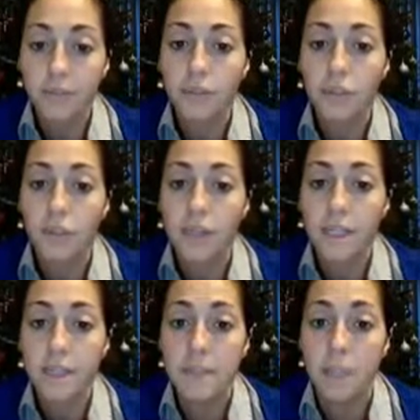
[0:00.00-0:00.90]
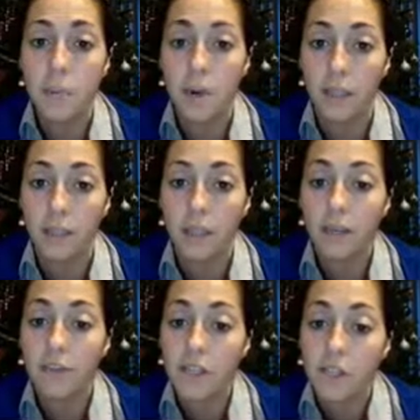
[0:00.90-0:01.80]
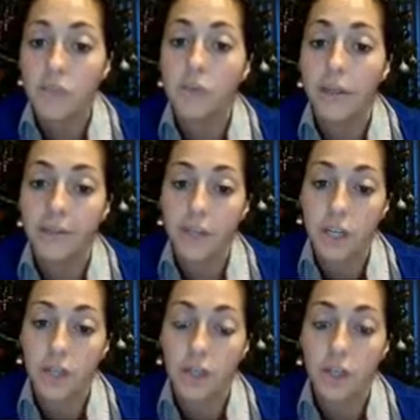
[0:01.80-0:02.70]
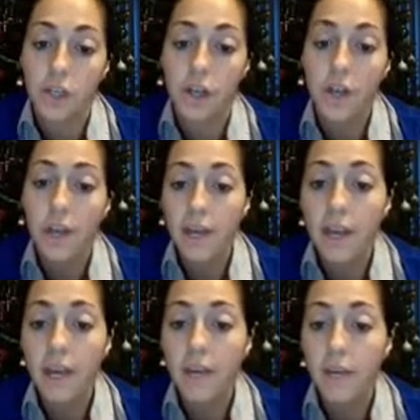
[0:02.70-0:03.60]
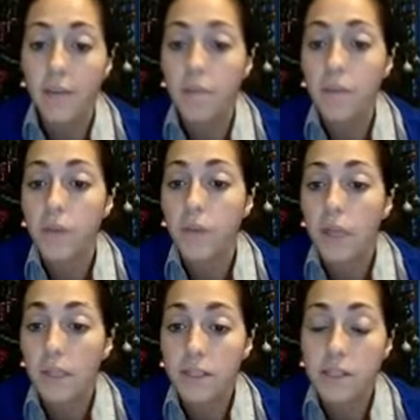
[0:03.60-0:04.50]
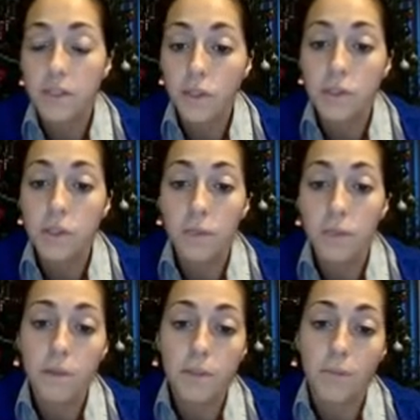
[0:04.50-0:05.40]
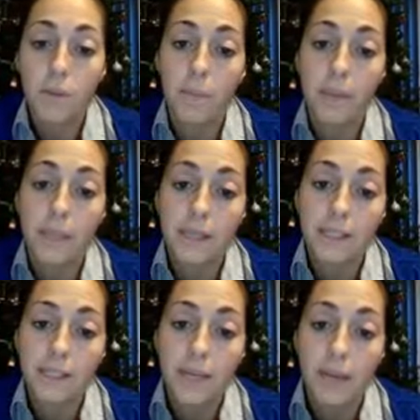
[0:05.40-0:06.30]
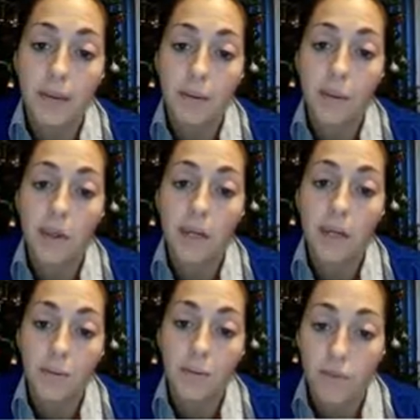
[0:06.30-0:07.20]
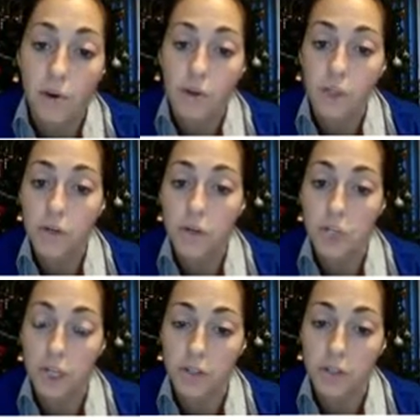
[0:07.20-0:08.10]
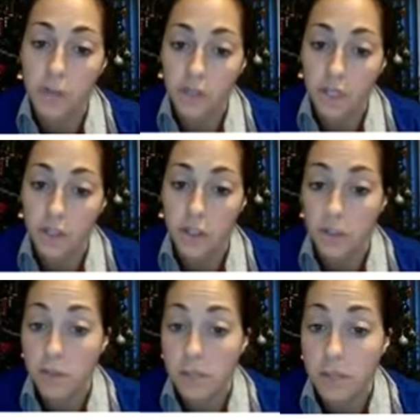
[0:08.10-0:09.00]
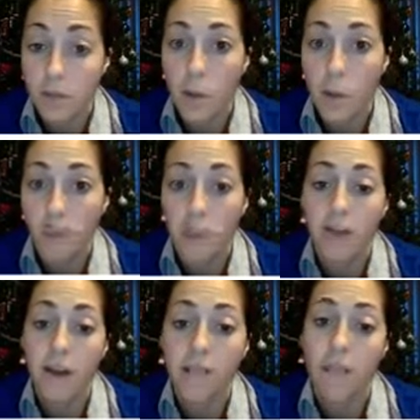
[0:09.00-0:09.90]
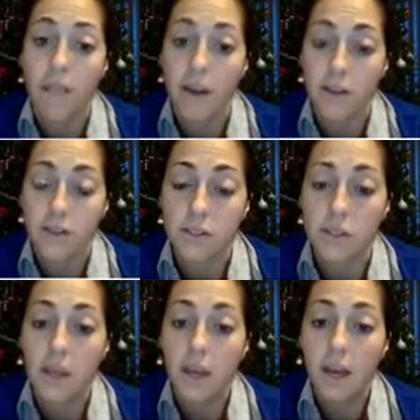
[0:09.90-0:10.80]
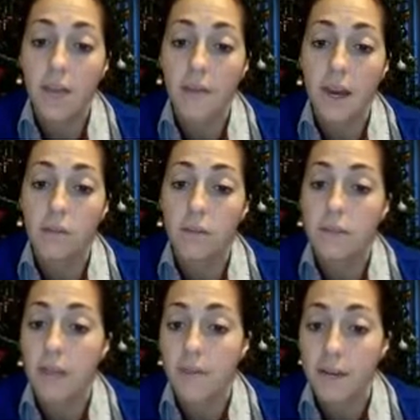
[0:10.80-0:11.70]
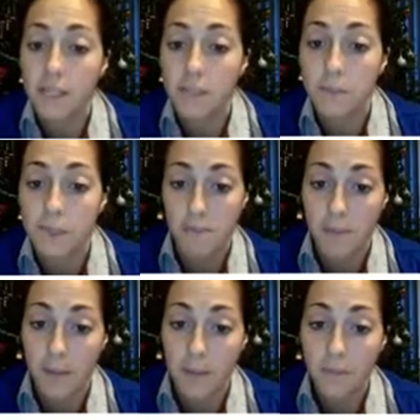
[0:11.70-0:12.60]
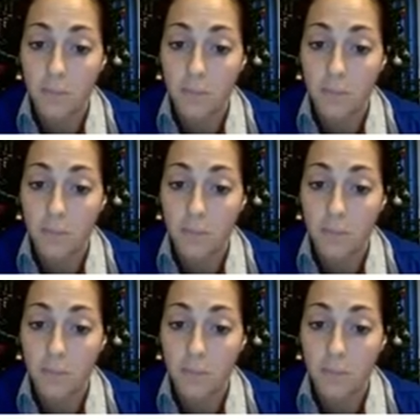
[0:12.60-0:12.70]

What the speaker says: So that's step 1. Find your rate of change. Then let's use slope-intercept form, but instead we're going to use function notation. So instead of y, we have f of x, and that equals mx plus b.